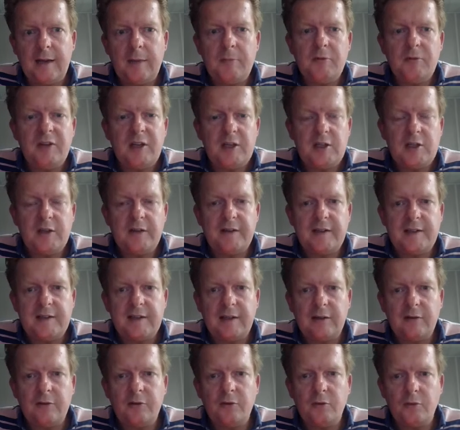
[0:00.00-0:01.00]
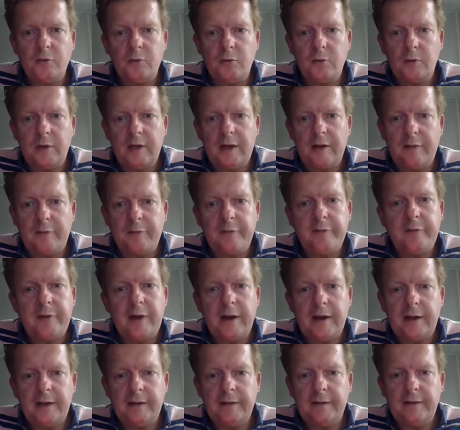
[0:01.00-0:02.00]
a mutation testing tool can
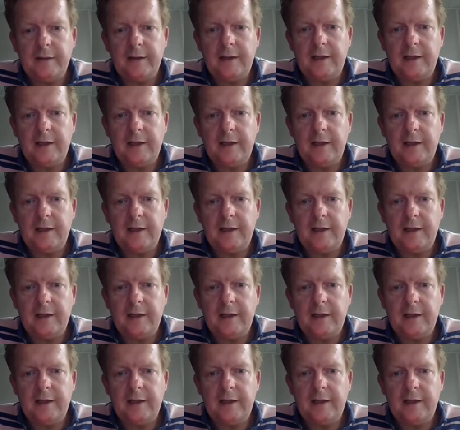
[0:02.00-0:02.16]
find